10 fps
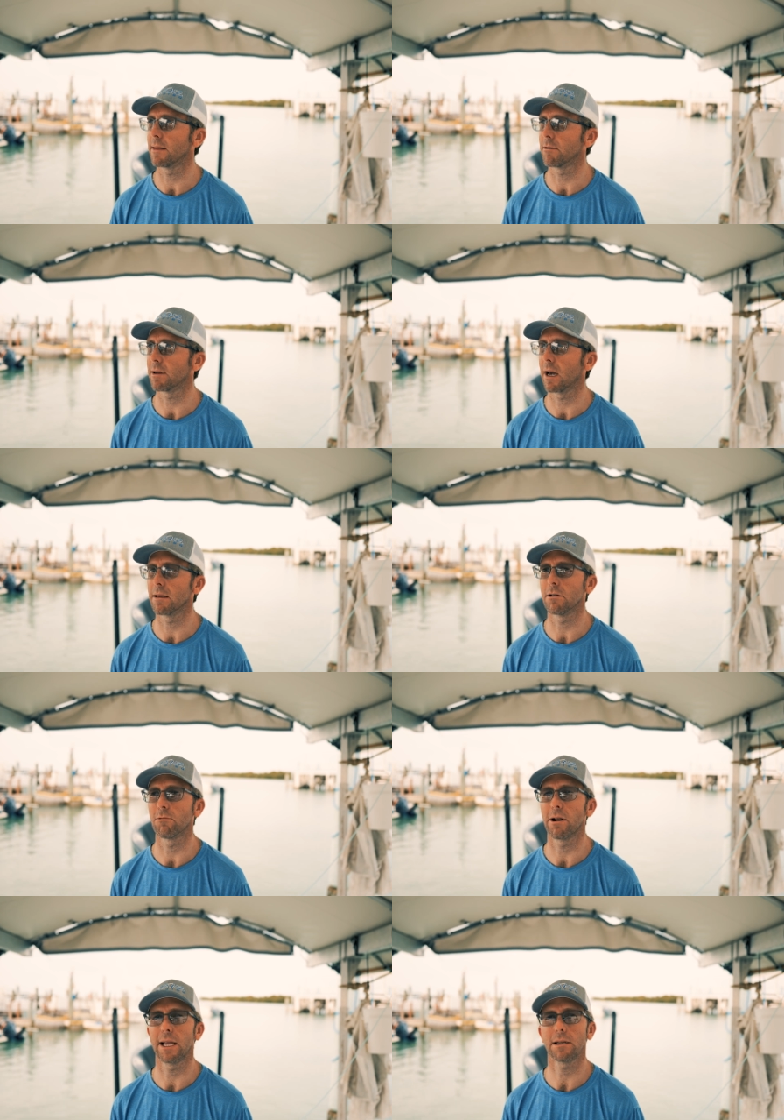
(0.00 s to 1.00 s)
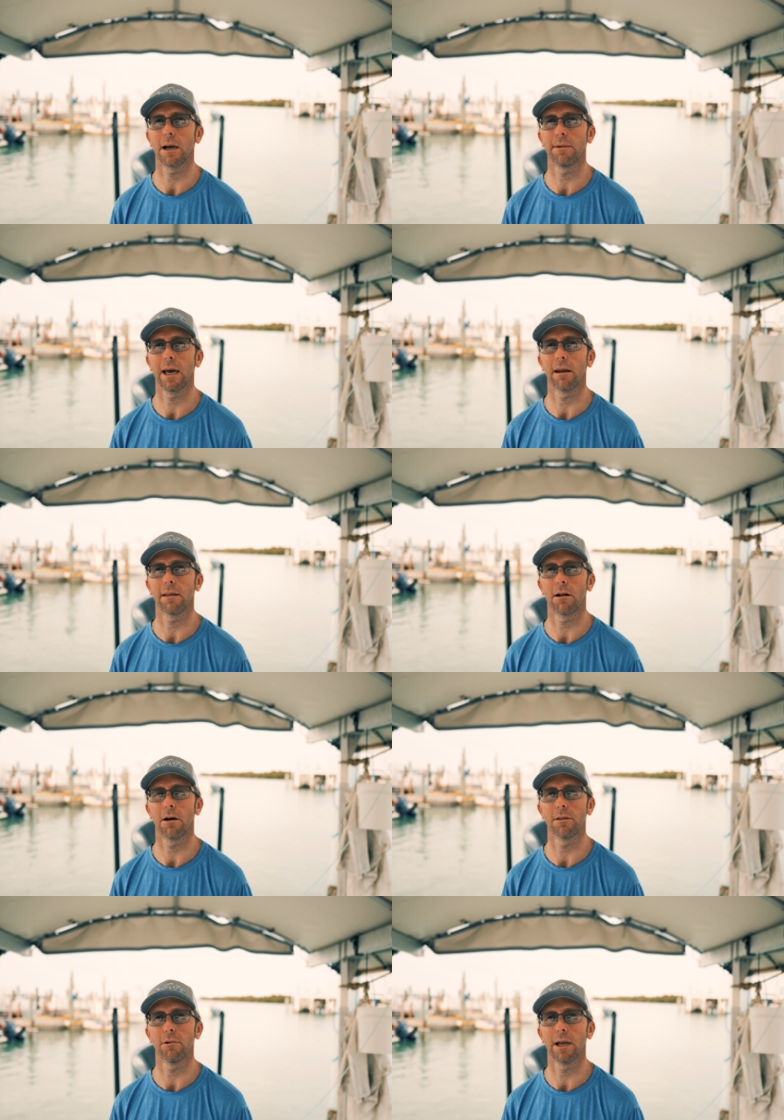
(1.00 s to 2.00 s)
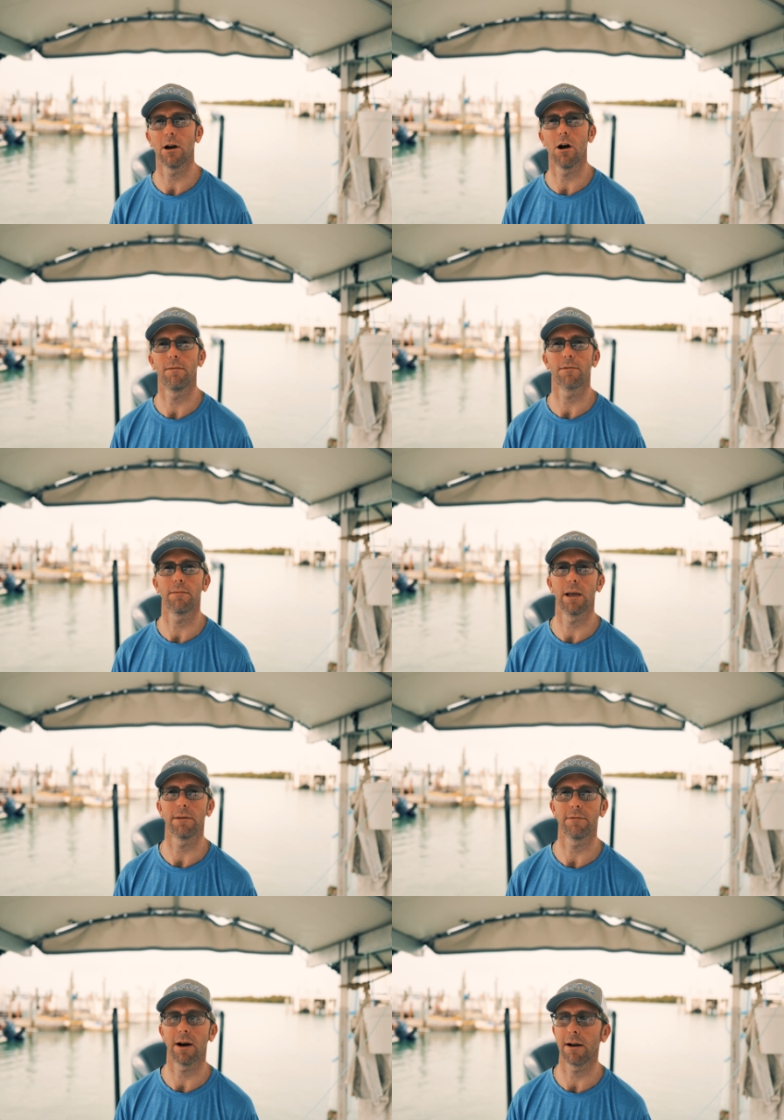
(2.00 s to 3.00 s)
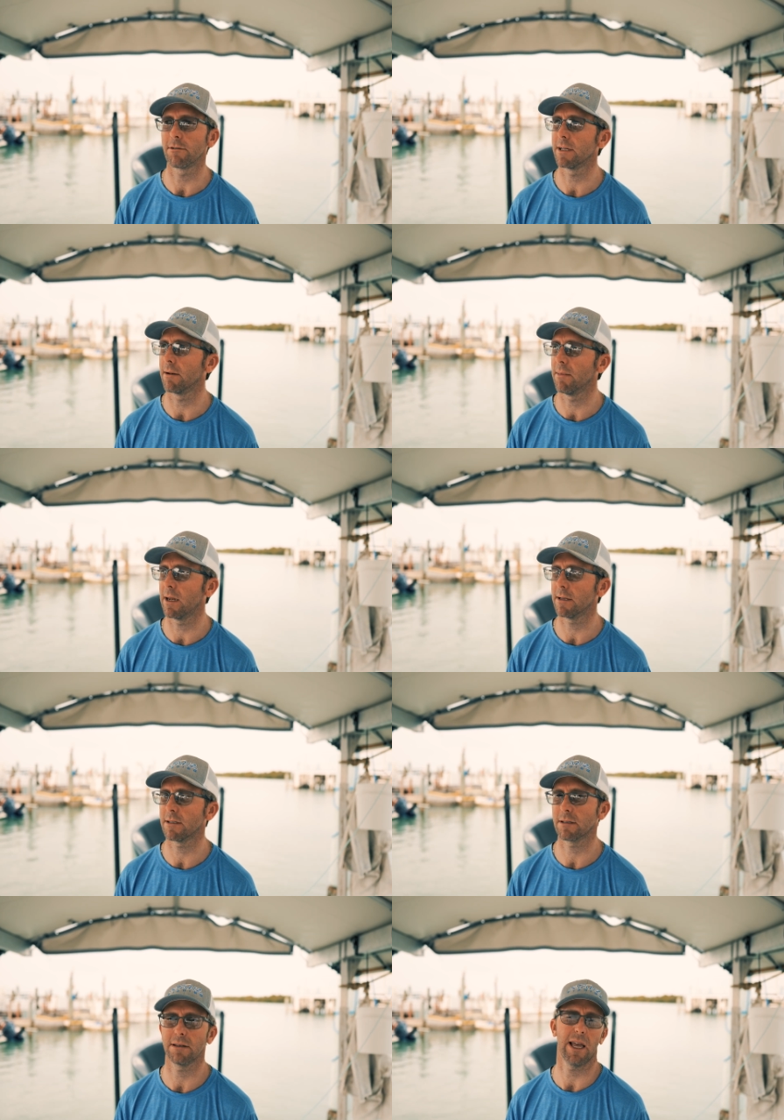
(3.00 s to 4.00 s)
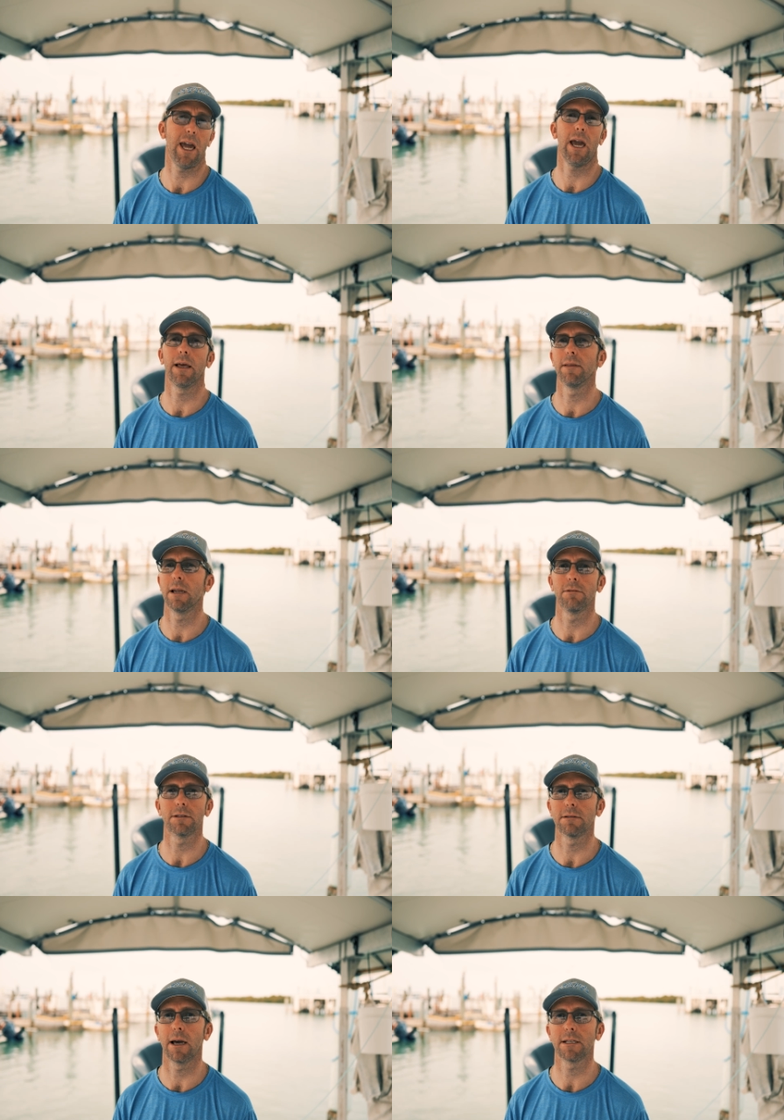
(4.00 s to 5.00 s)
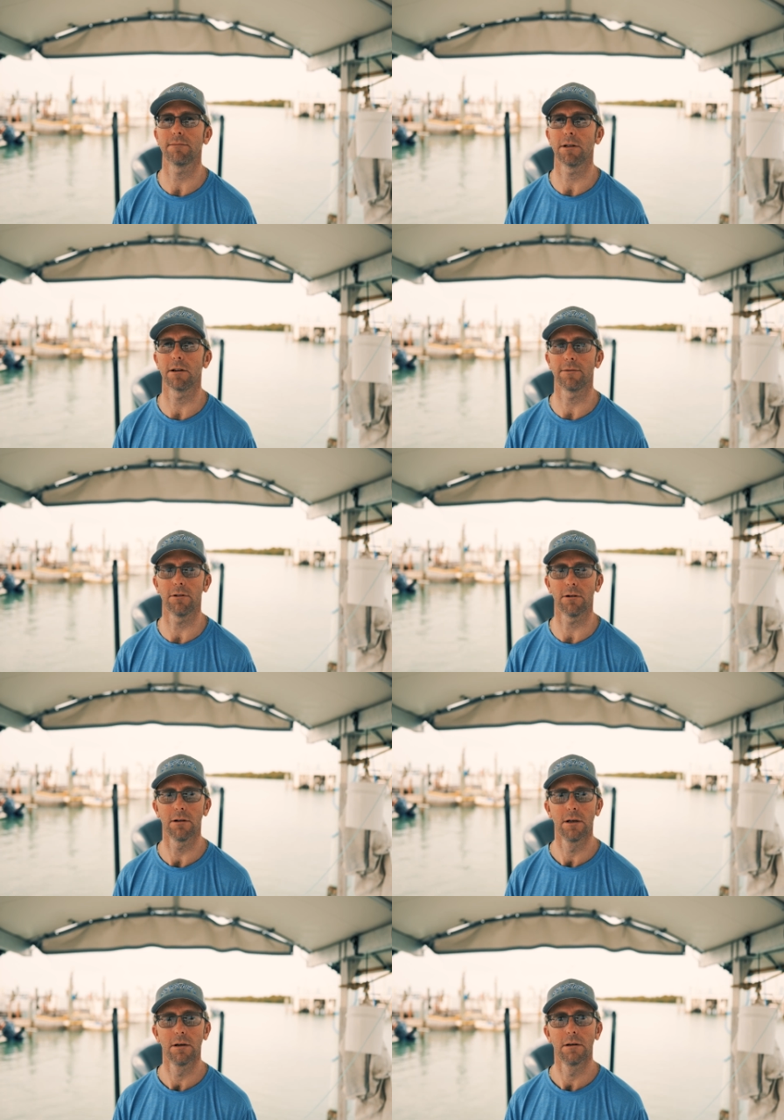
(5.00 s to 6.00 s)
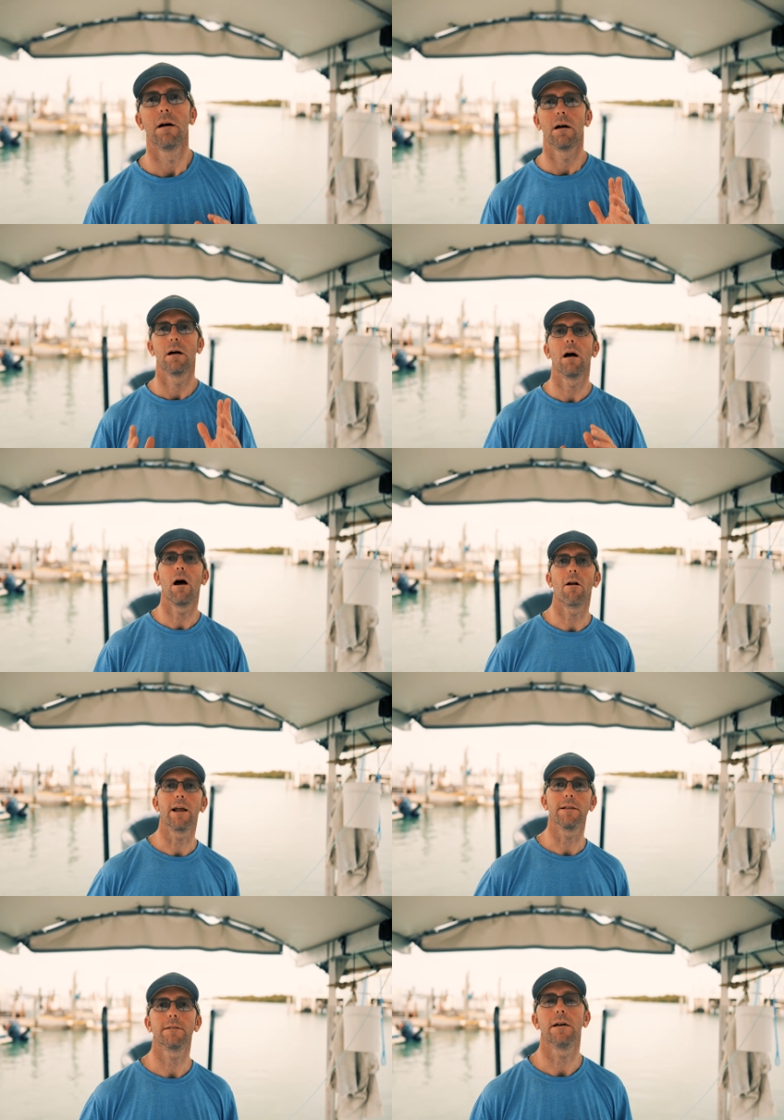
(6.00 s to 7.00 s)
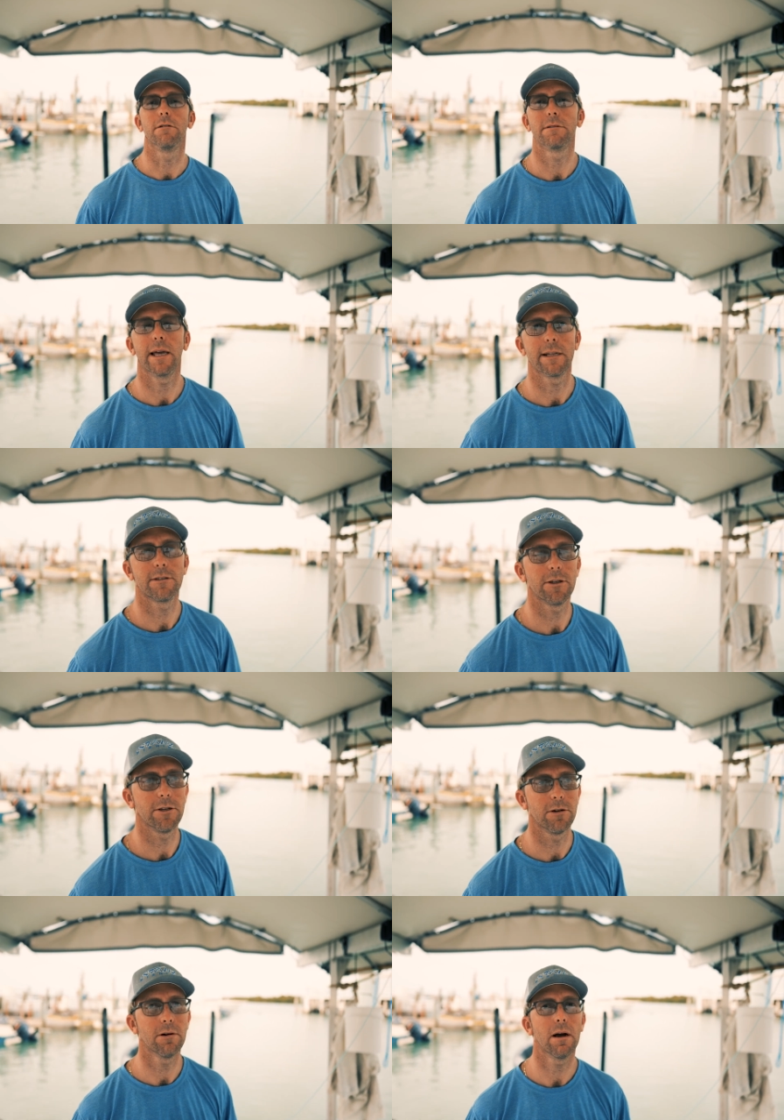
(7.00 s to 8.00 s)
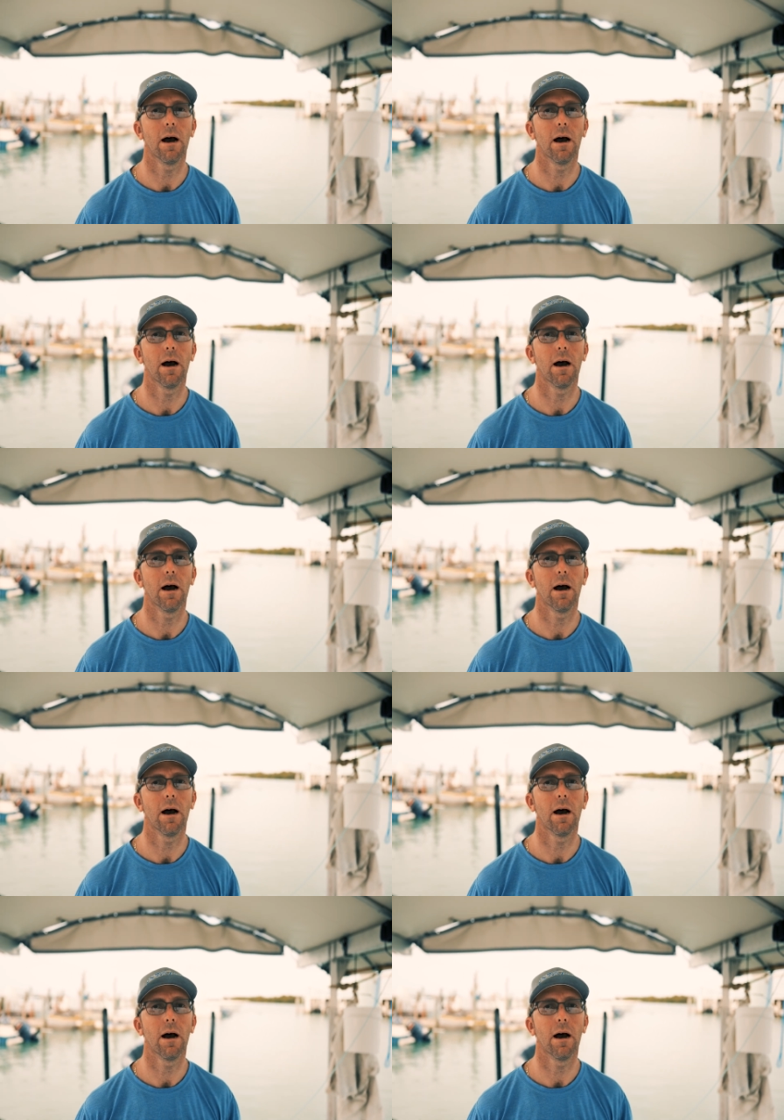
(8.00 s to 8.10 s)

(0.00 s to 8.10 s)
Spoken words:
I think we got a little rain coming out of there on the way home for maybe 5 or 10 minutes, and then it was nice and beautiful. All right, so day 2,